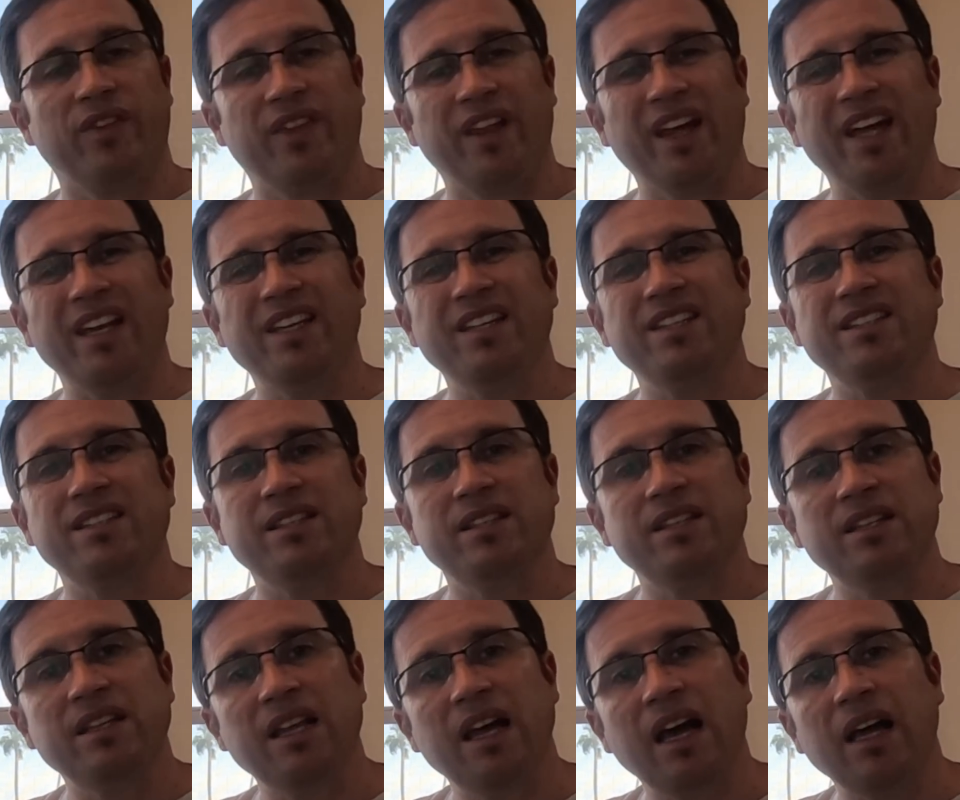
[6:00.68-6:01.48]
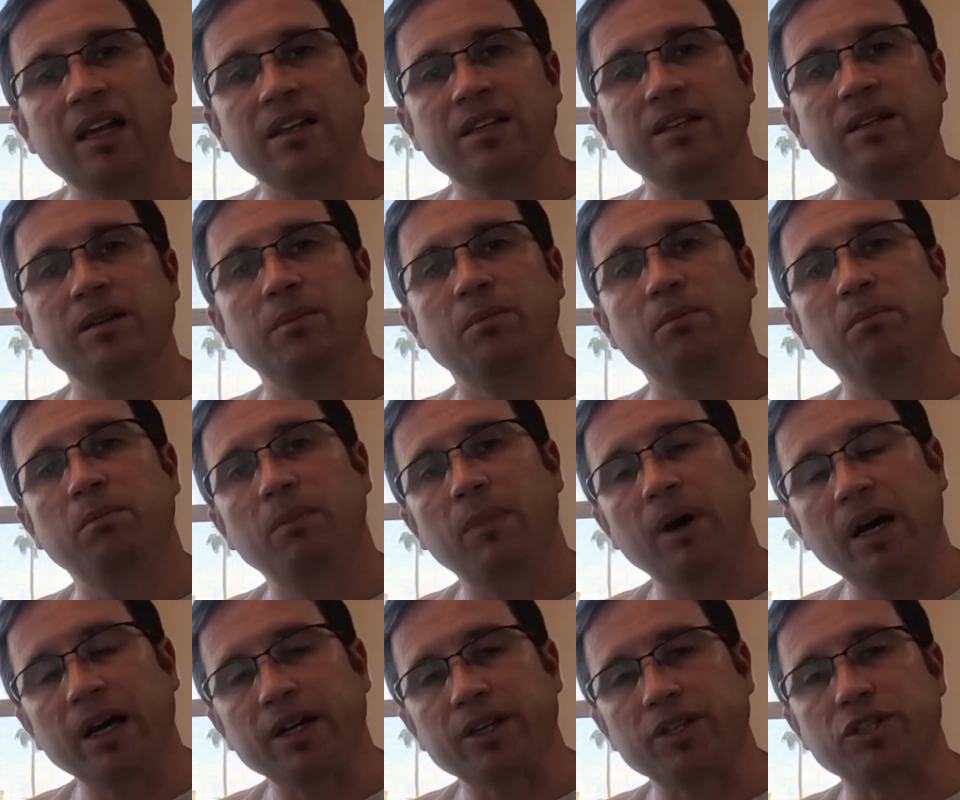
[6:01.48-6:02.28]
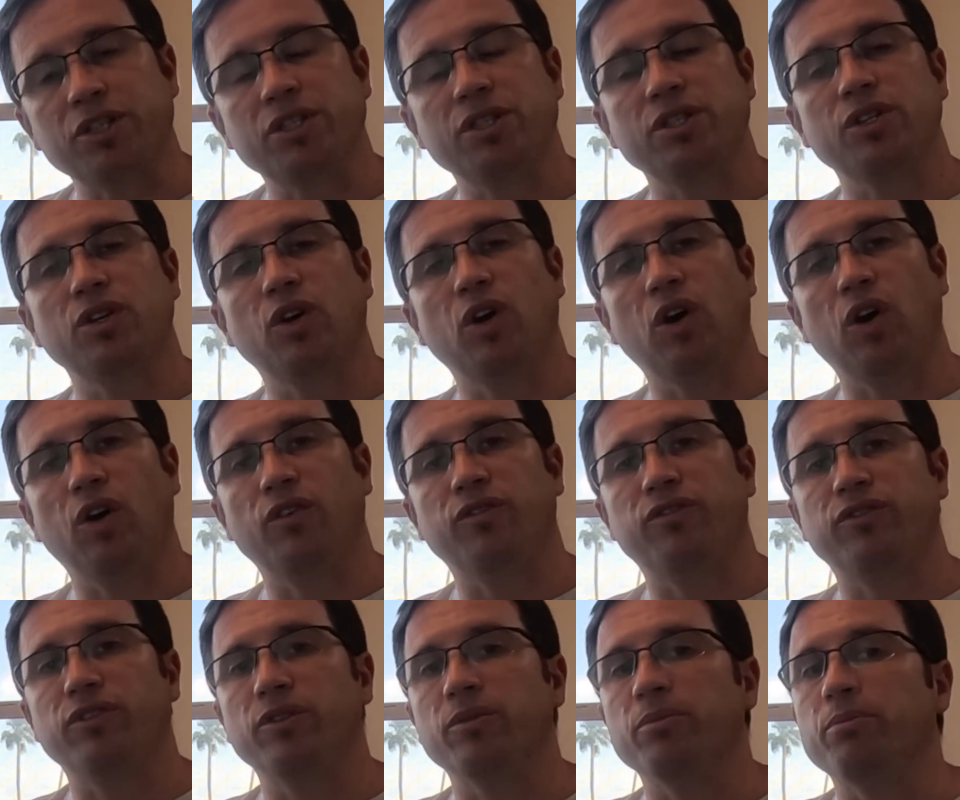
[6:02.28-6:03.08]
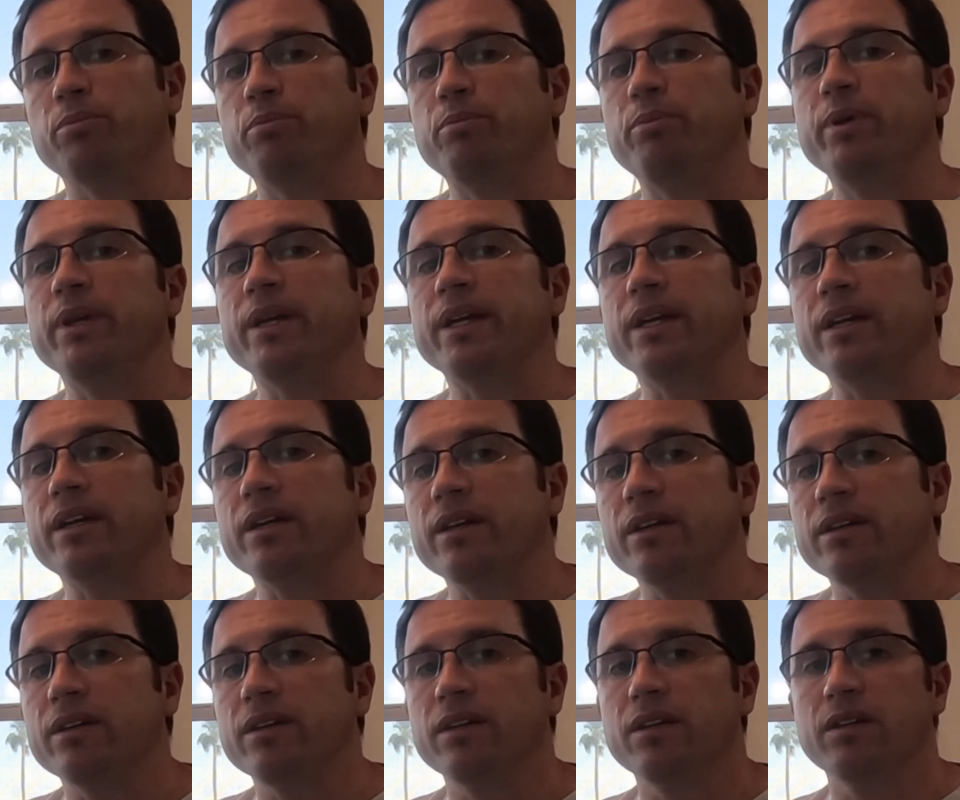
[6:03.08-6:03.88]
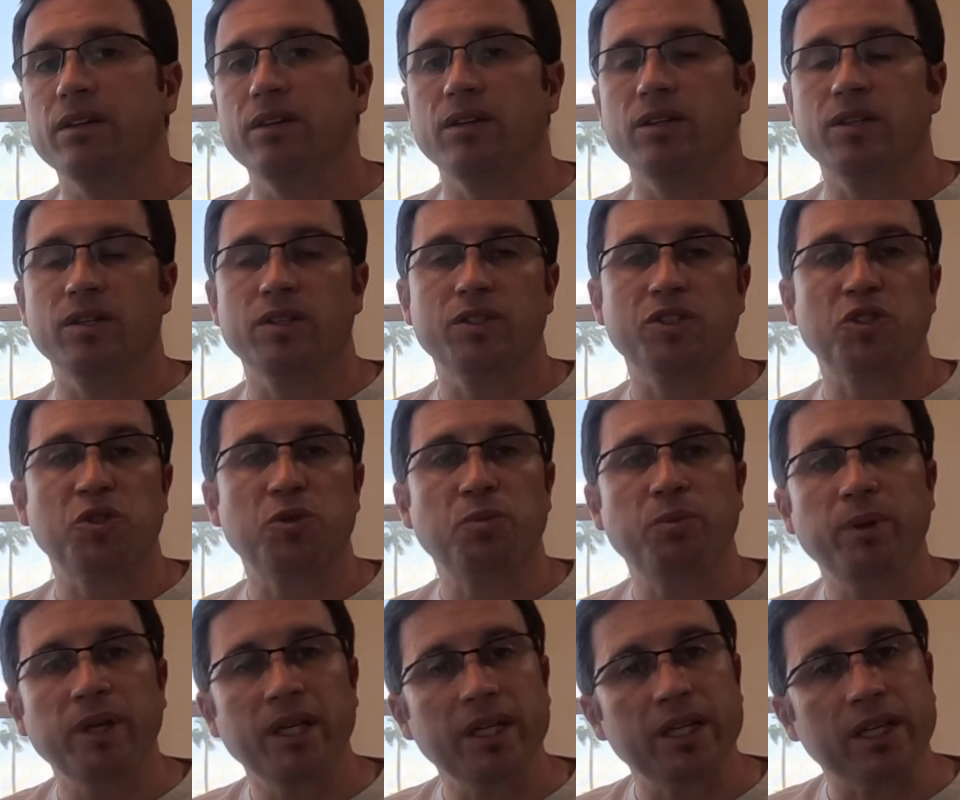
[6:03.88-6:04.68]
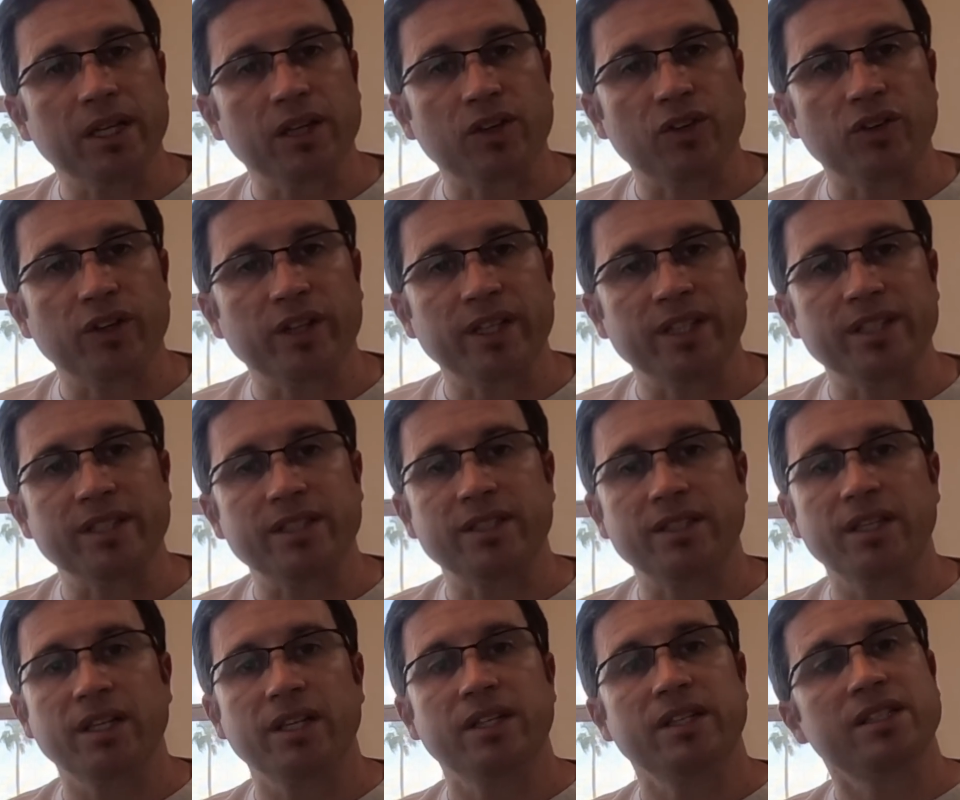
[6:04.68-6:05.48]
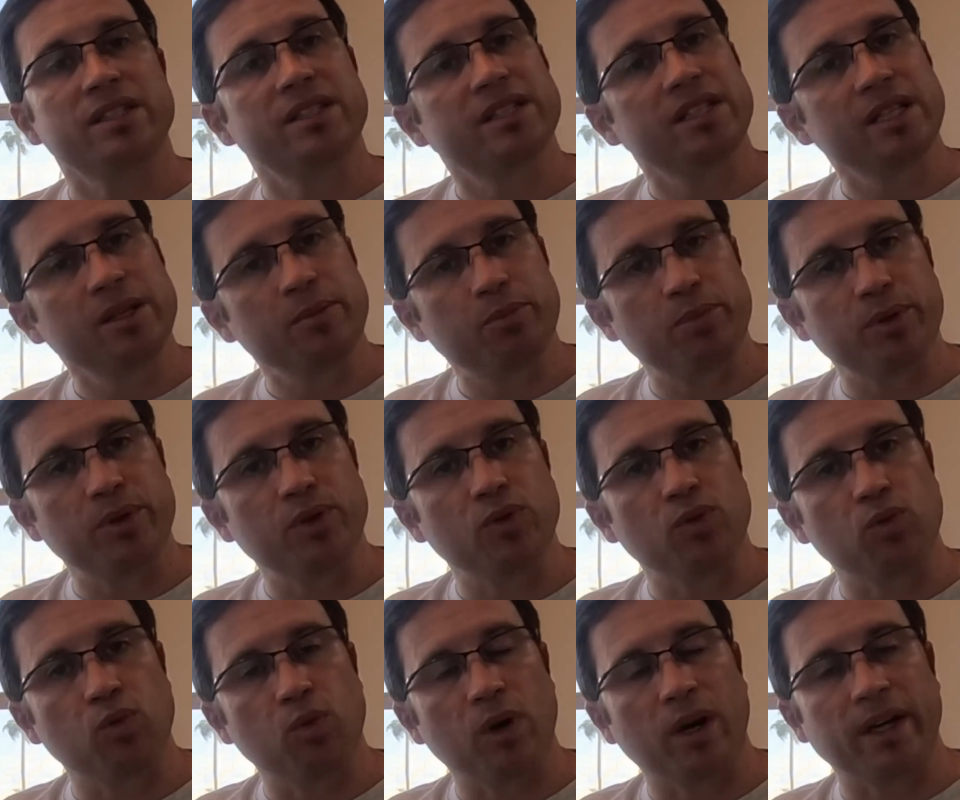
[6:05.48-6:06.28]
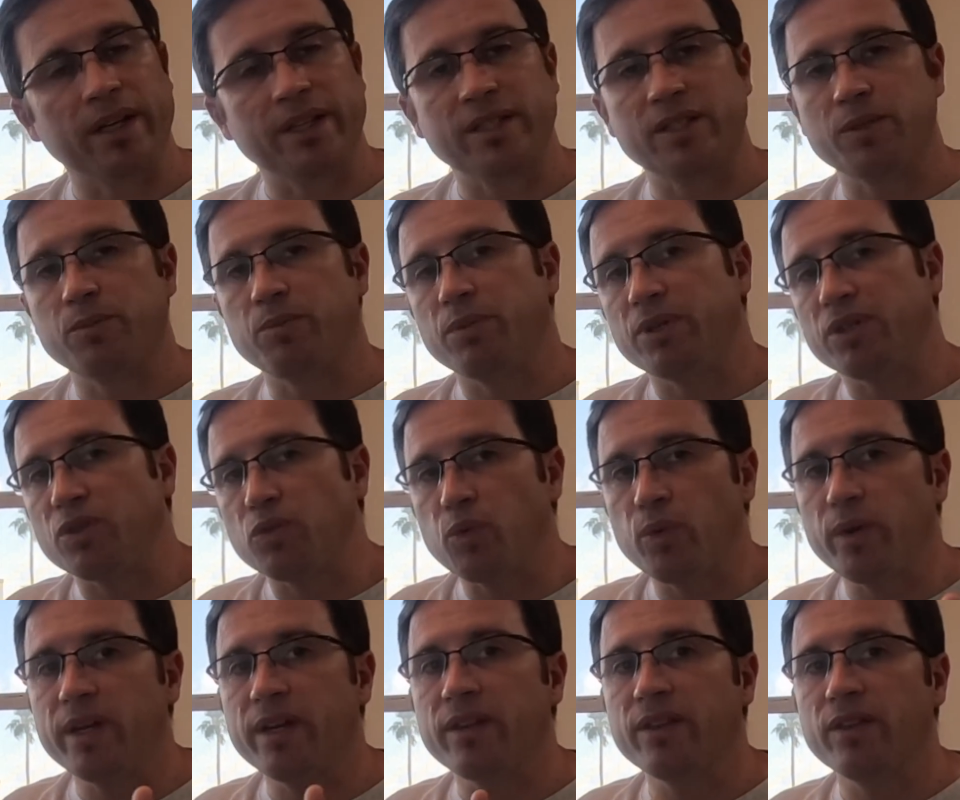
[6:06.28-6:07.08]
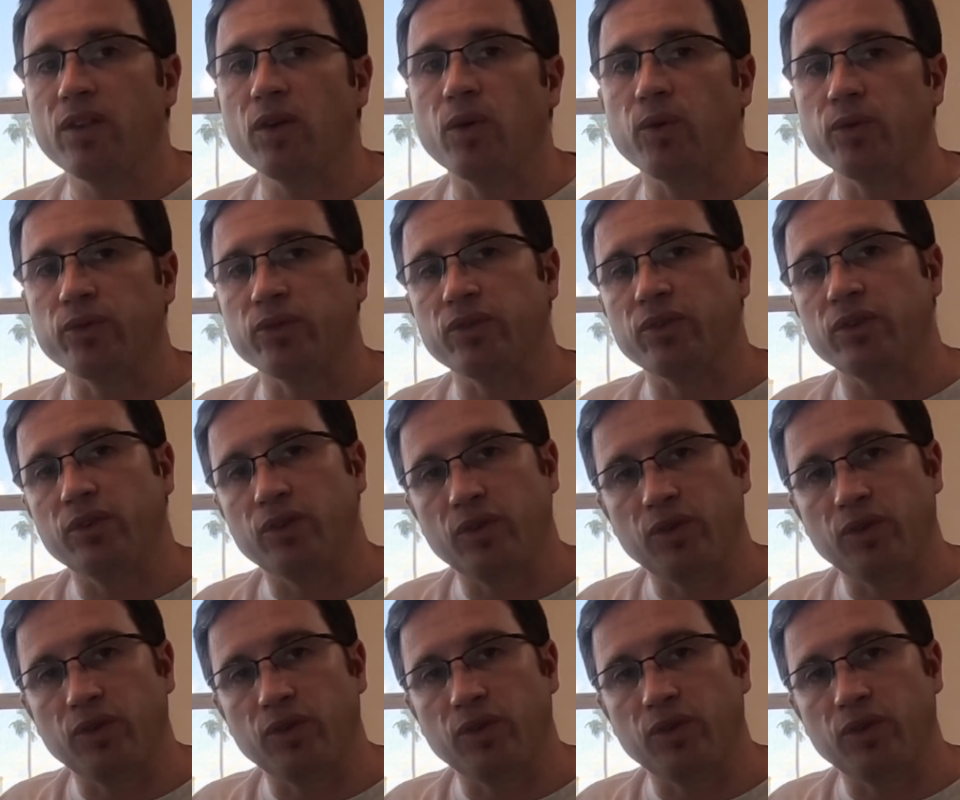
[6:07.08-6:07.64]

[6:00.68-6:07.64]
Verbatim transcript: That is not much of a big speed increase C P U-wise between those